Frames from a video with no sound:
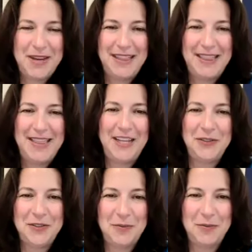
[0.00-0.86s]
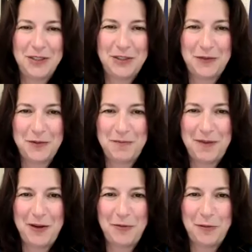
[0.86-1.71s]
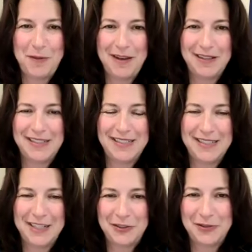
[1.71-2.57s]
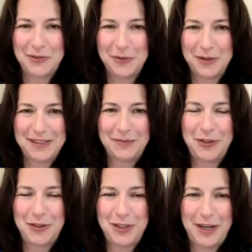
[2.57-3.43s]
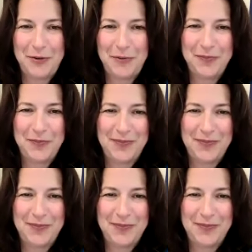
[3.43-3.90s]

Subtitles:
Matt, thank you so much for being with me on Succession Stories. Appreciate you.